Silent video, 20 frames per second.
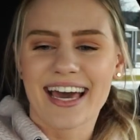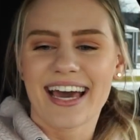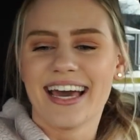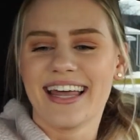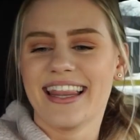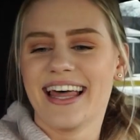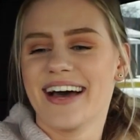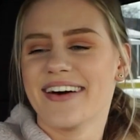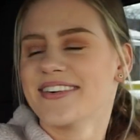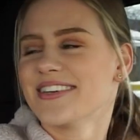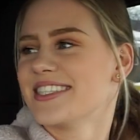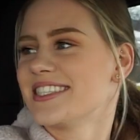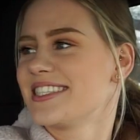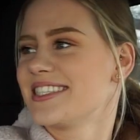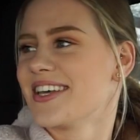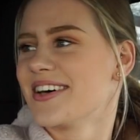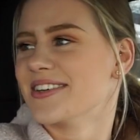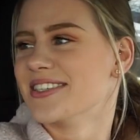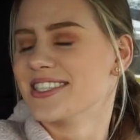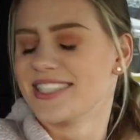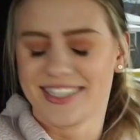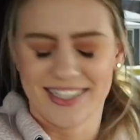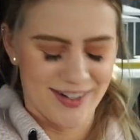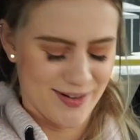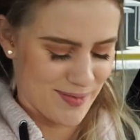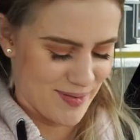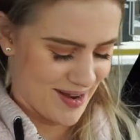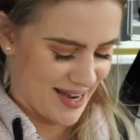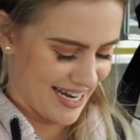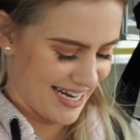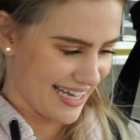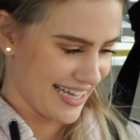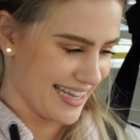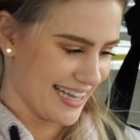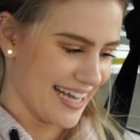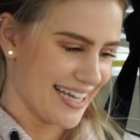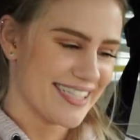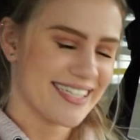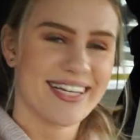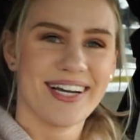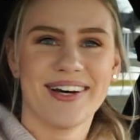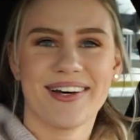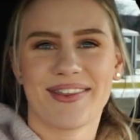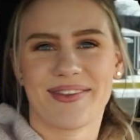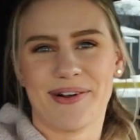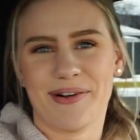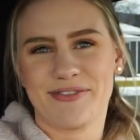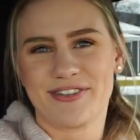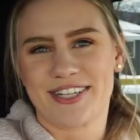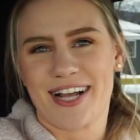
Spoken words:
okay, that was so stupid. Let's go thrift